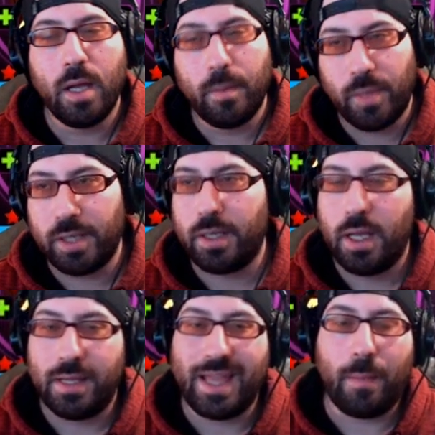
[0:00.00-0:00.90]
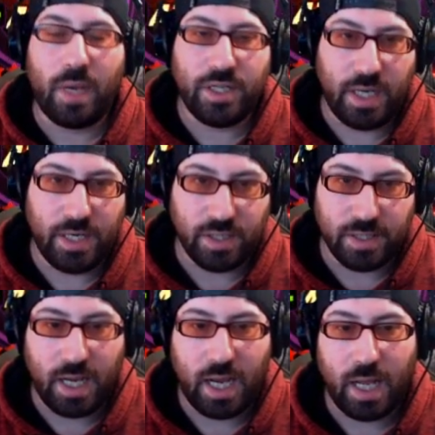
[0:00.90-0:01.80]
but that might change in
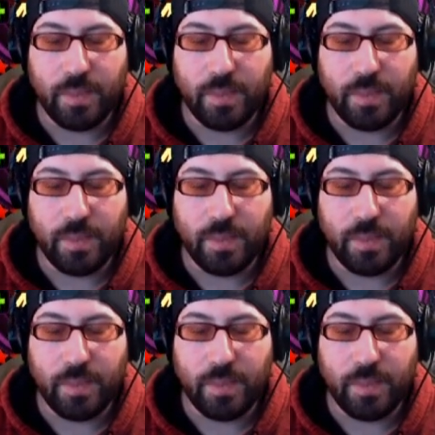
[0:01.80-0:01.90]
time.